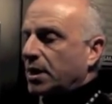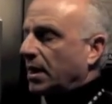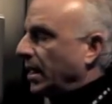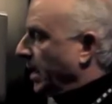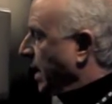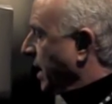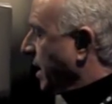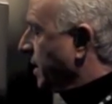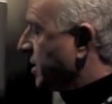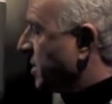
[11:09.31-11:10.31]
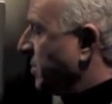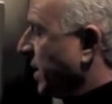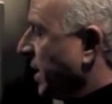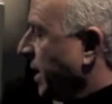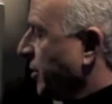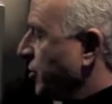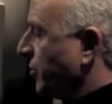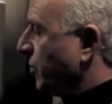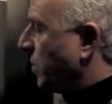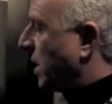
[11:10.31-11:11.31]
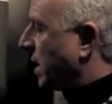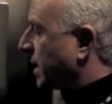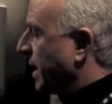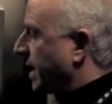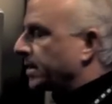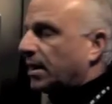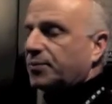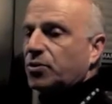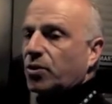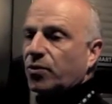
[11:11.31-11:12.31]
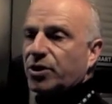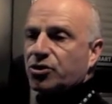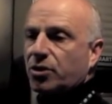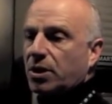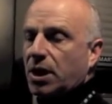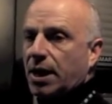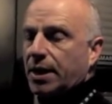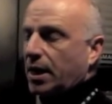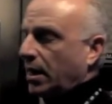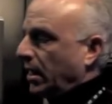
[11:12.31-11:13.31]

and its ability to uh, connect up to a recirc line